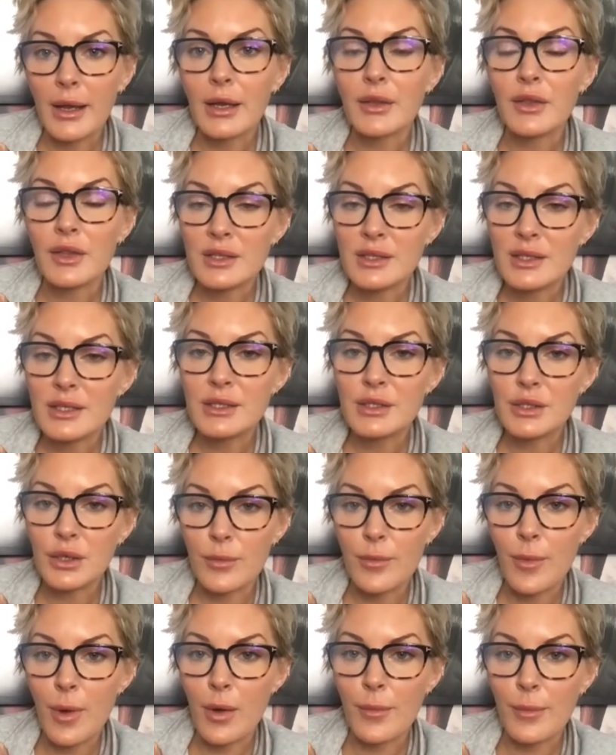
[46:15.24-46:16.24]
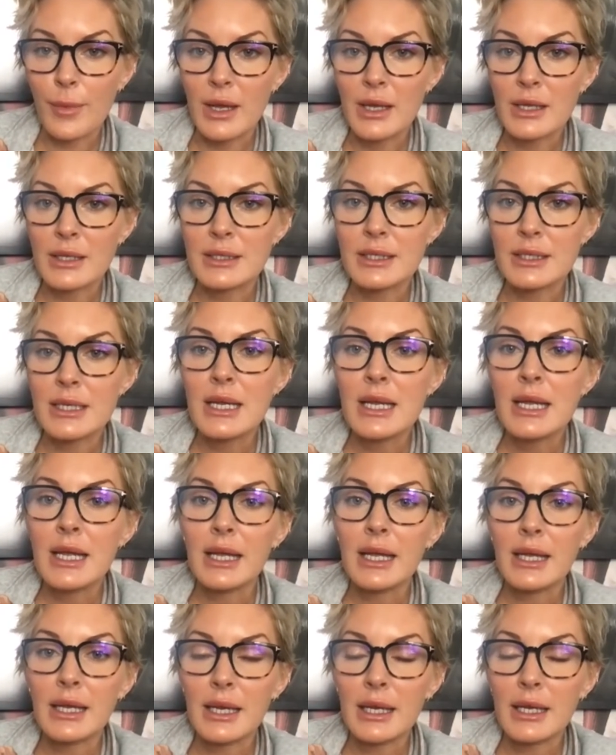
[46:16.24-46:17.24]
This is your moment.
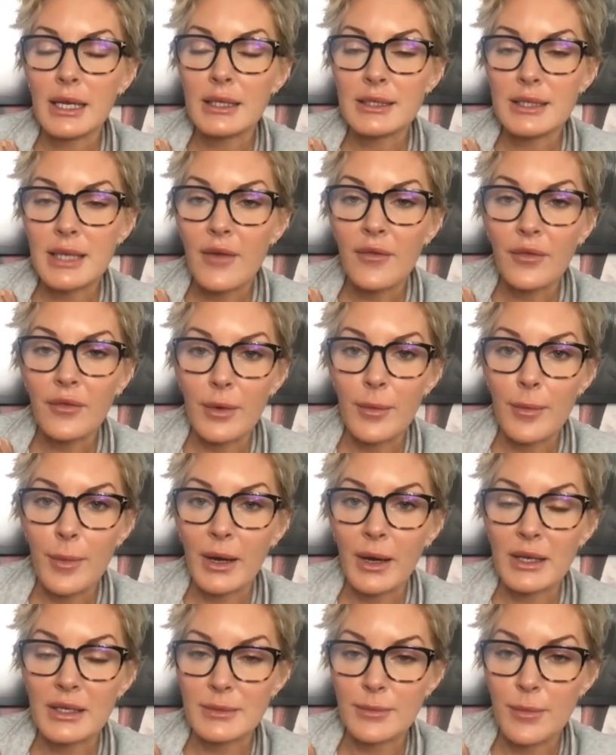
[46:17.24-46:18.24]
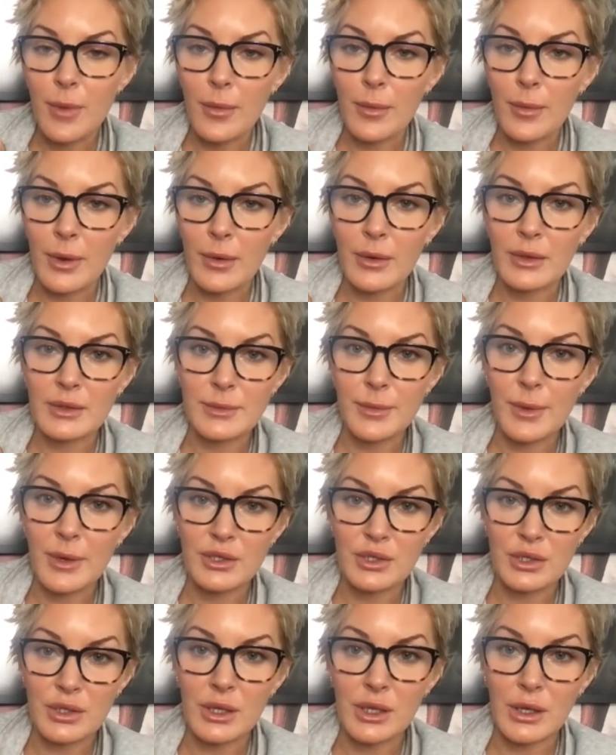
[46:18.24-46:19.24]
It's everybody's moment,
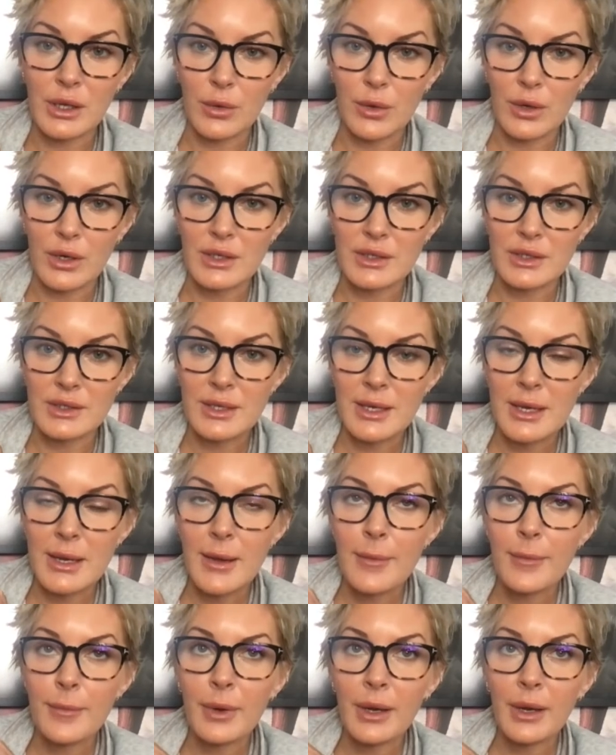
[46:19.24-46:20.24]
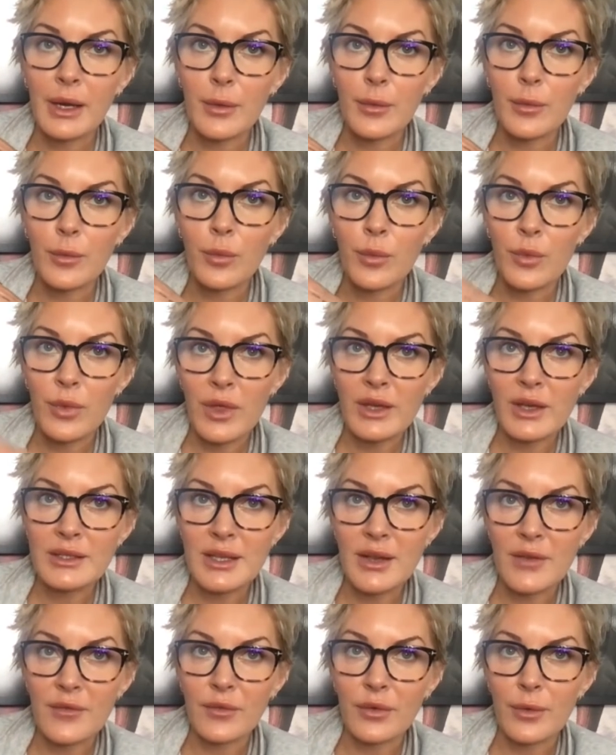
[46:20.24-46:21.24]
especially yours. But this
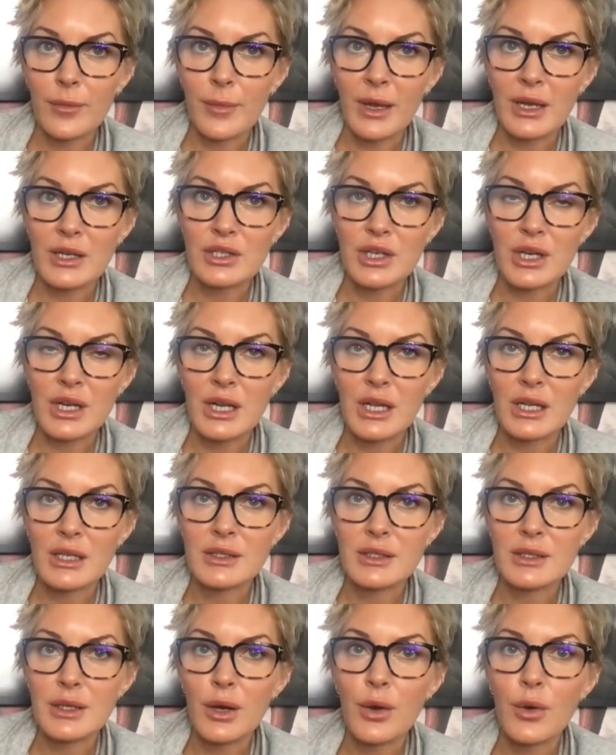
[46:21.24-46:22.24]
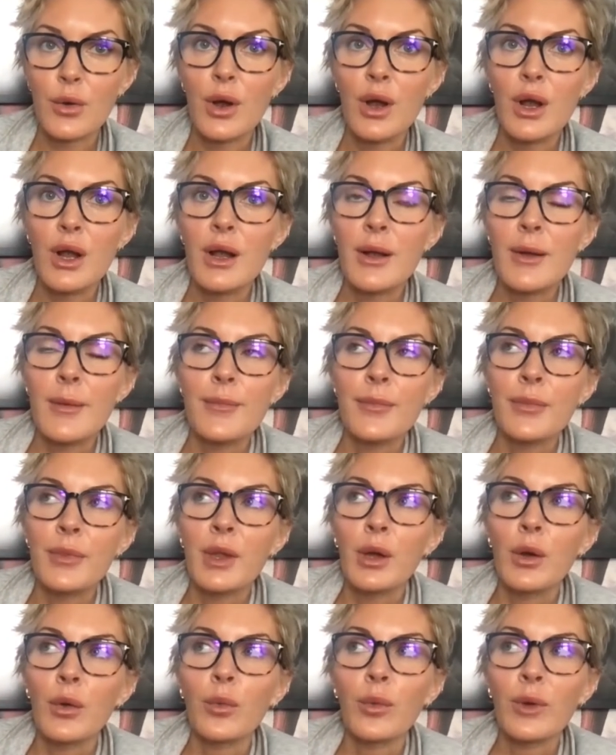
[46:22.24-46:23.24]
information is so,
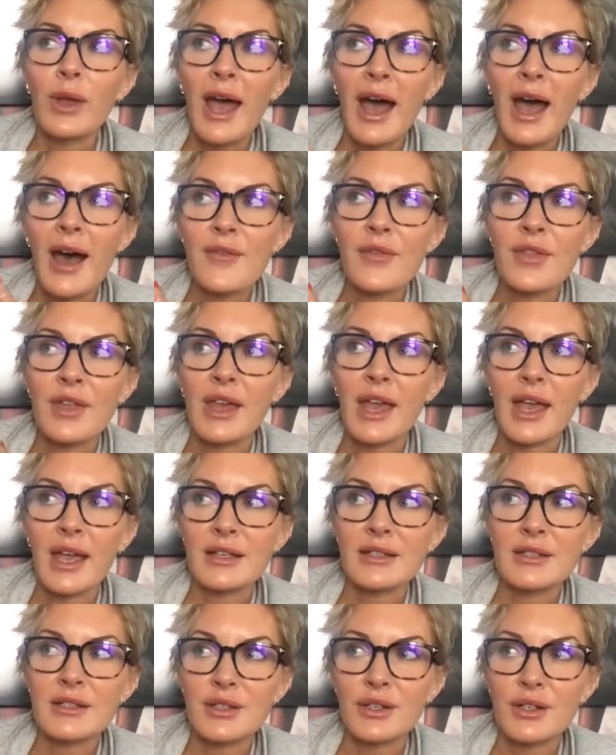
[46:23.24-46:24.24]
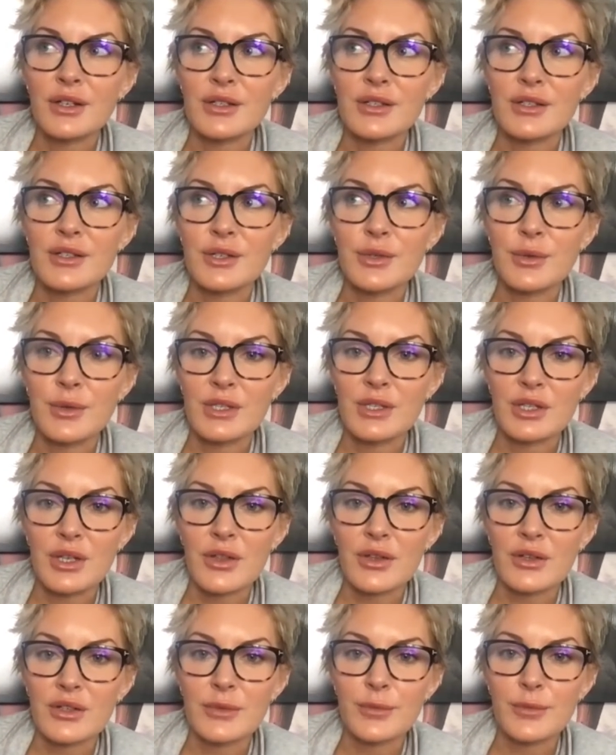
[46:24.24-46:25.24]
we have the answers to each
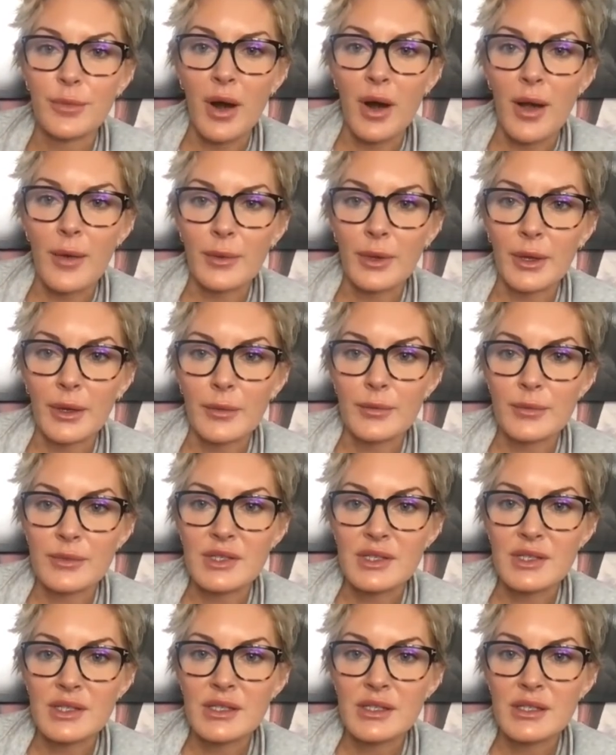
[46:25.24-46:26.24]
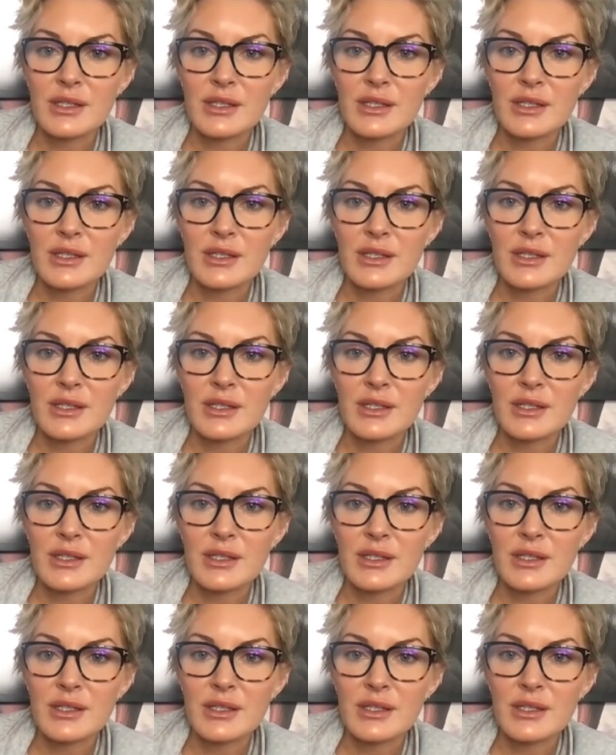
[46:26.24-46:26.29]
other's problems.